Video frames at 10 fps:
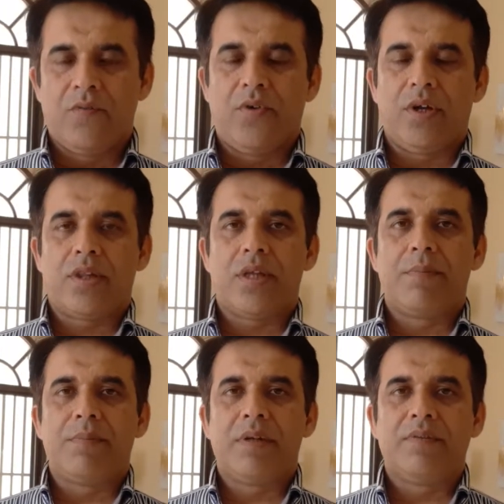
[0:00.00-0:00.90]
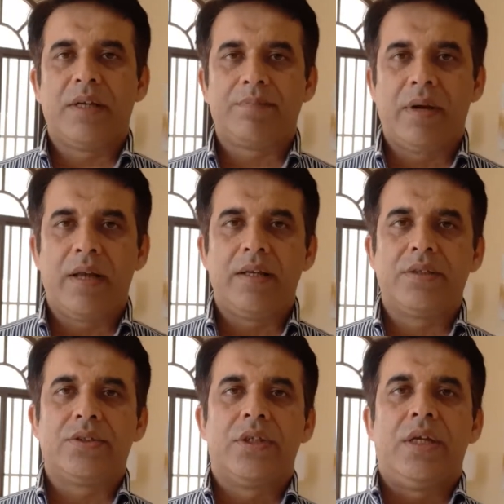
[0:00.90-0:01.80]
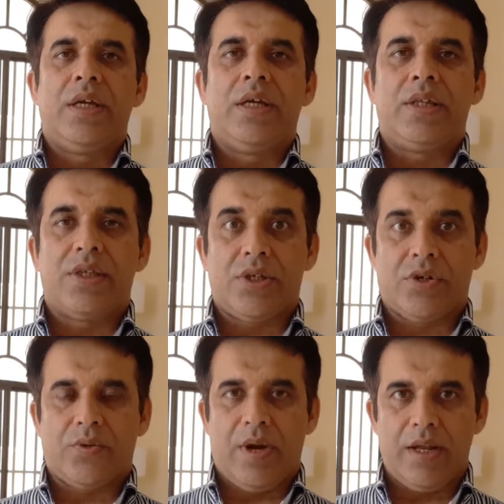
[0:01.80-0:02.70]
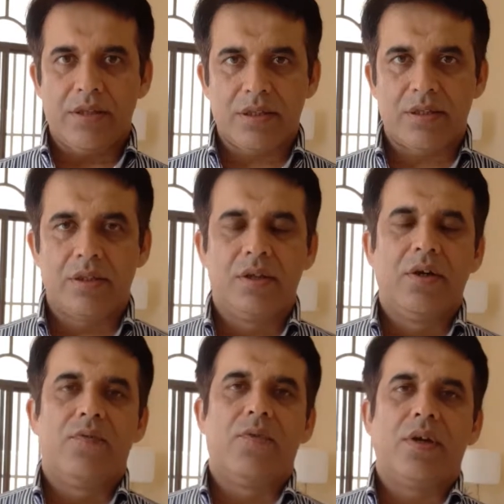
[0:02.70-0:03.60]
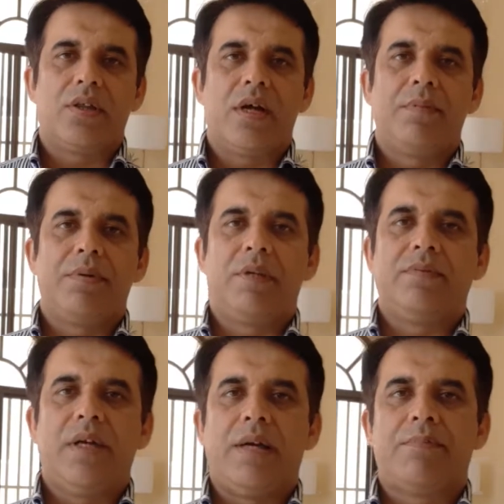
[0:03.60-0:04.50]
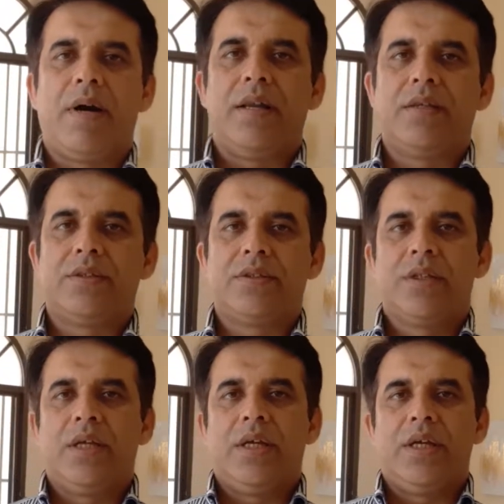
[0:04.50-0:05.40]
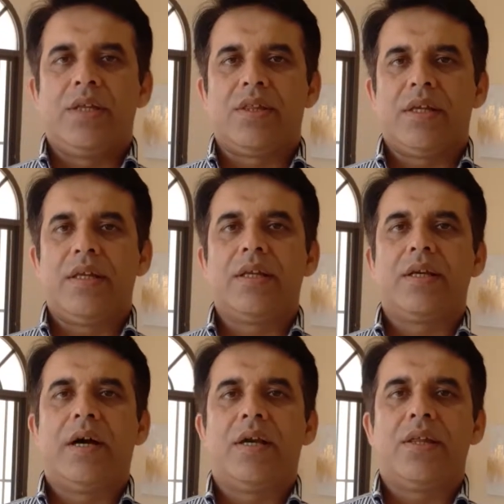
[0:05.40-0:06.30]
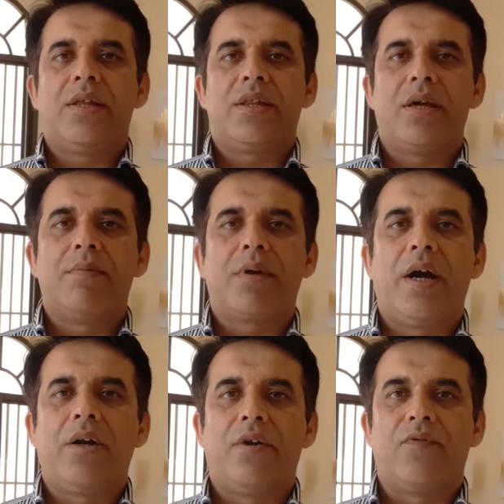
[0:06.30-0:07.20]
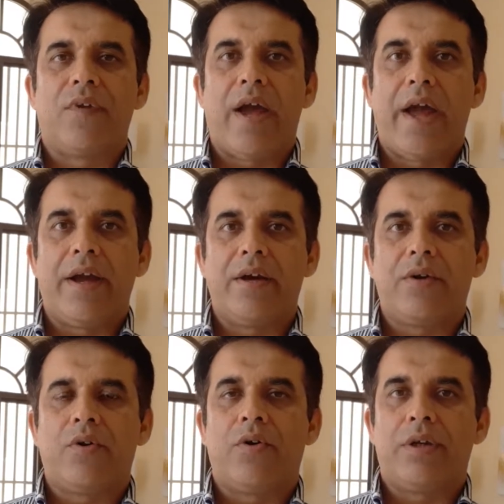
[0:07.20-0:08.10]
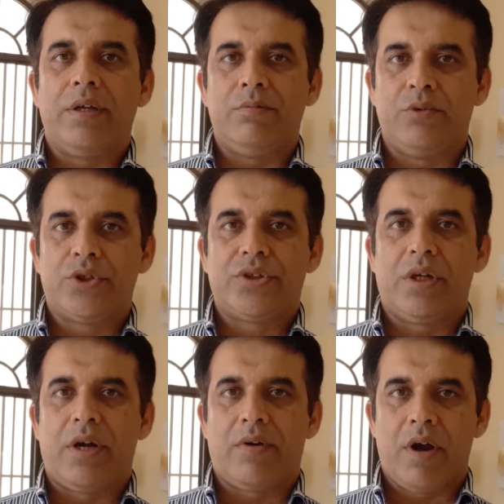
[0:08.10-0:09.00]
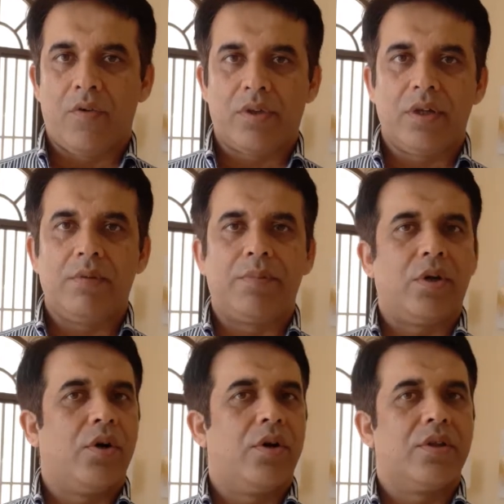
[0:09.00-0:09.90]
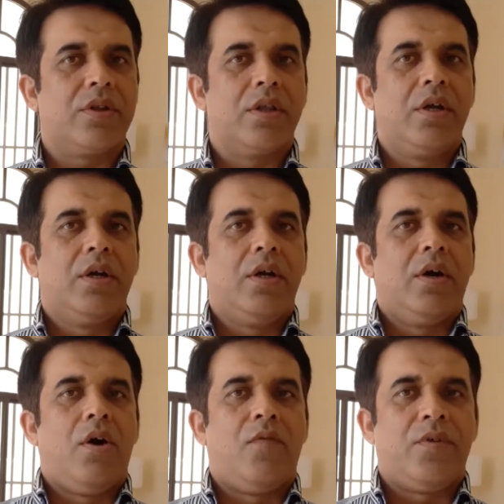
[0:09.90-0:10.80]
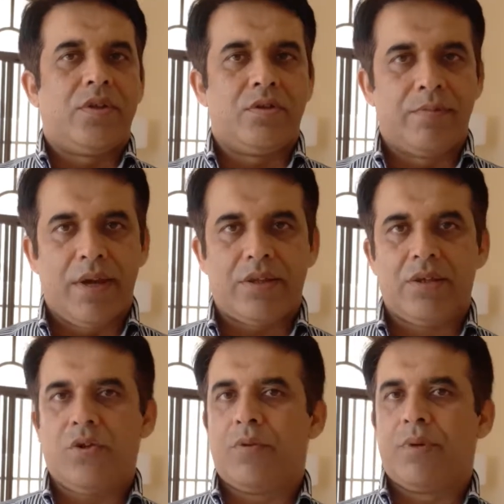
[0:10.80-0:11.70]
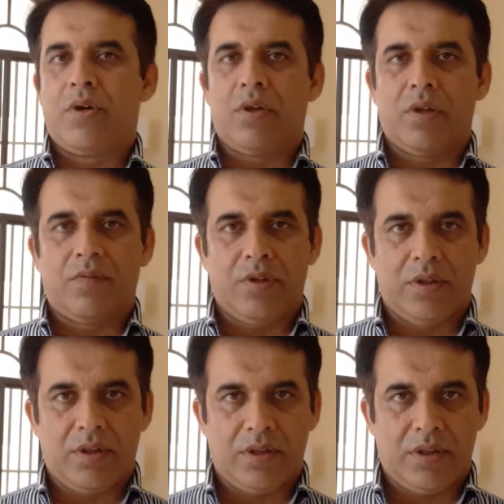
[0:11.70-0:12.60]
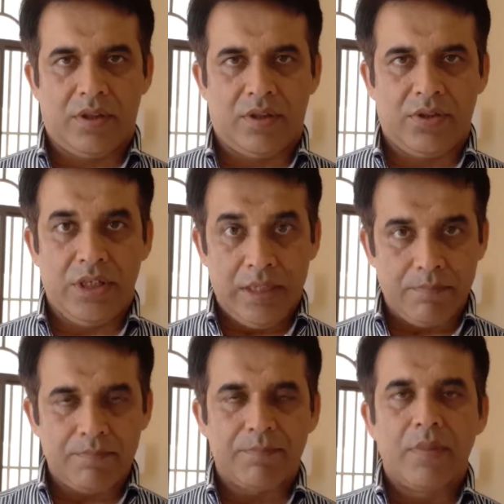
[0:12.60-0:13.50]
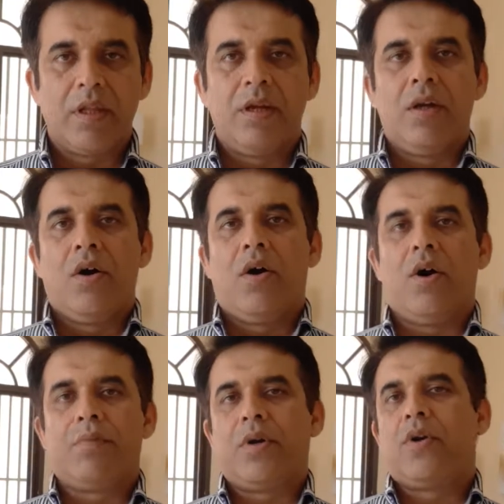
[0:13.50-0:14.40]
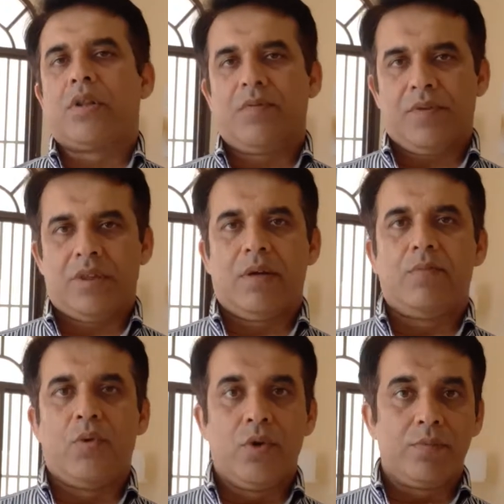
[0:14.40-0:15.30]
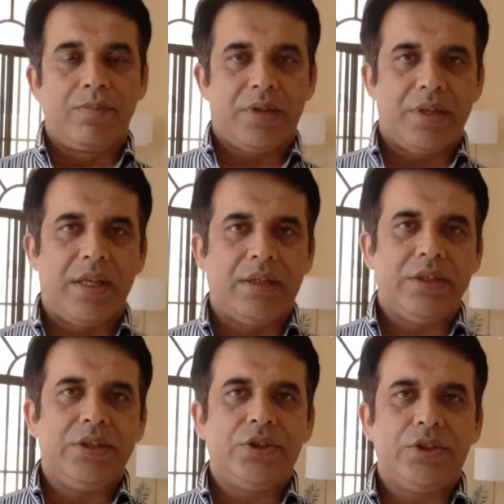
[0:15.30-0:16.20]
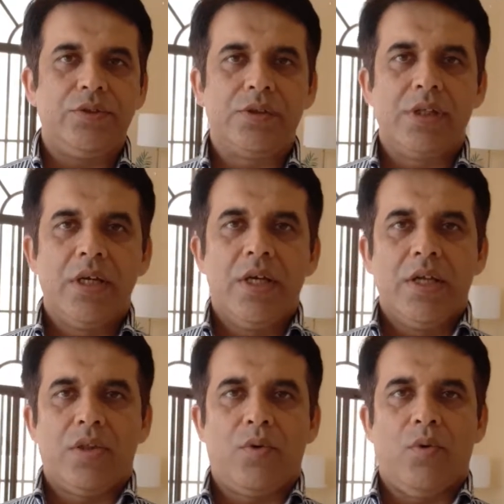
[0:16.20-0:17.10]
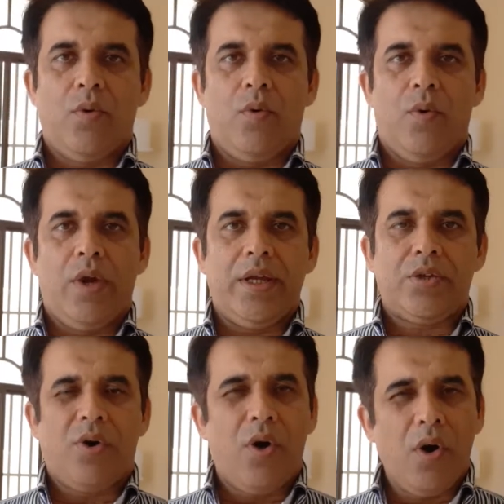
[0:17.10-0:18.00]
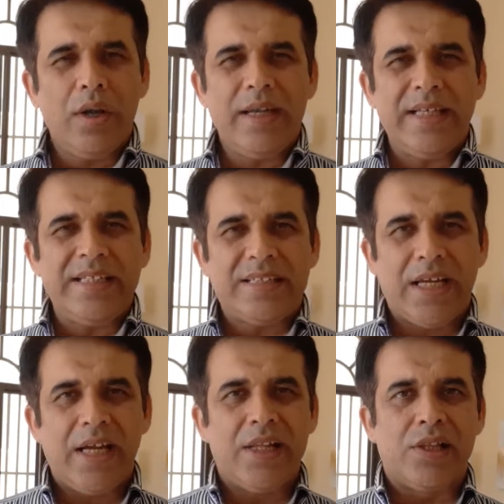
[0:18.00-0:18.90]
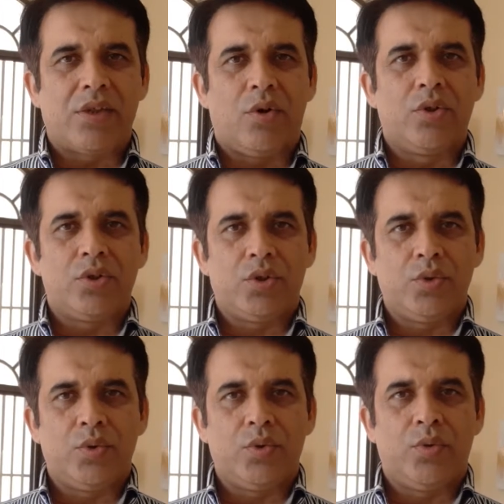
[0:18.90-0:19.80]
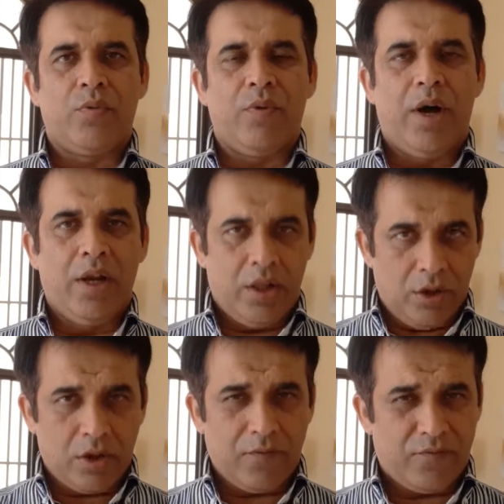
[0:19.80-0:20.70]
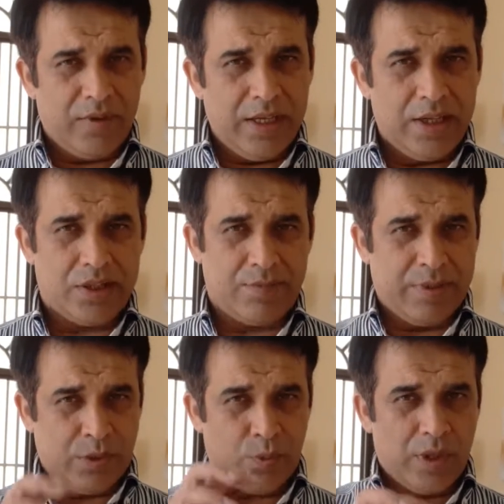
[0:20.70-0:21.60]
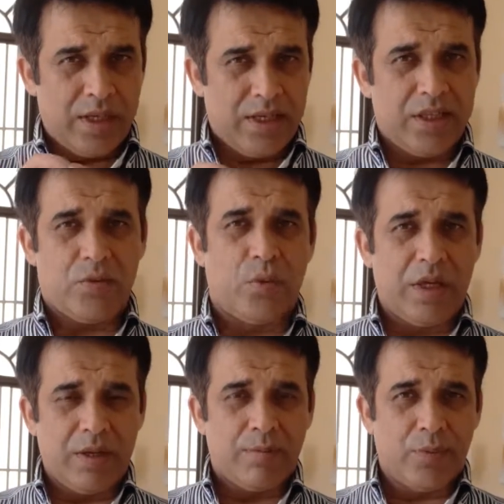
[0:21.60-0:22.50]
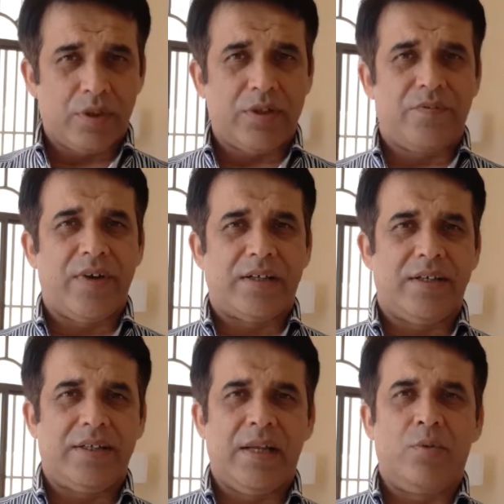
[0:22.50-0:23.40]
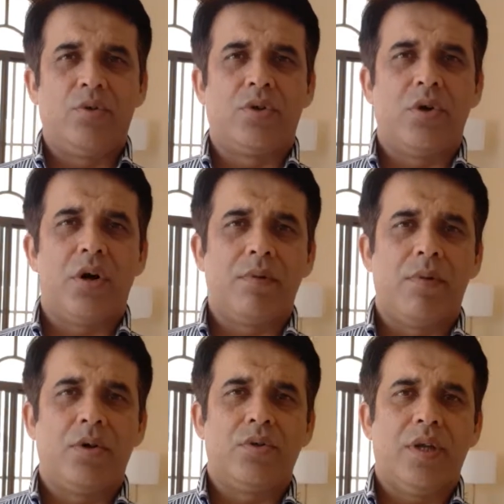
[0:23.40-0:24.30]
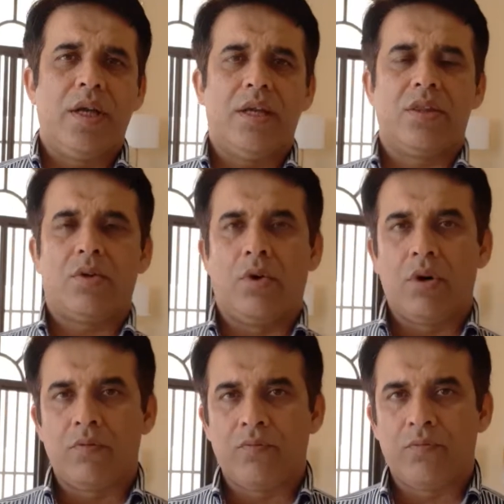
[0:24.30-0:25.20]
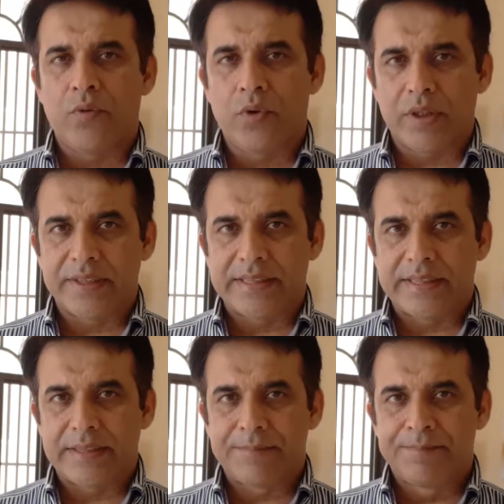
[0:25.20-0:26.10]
For example, if that pilot is stressed, for example, if that pilot is in some kind of anger or emotional arousal because of his domestic or because of his team or because of his some own personality issues. So it all entails onto a lot of list, but one important factor that I'm going to talk about today is called focus.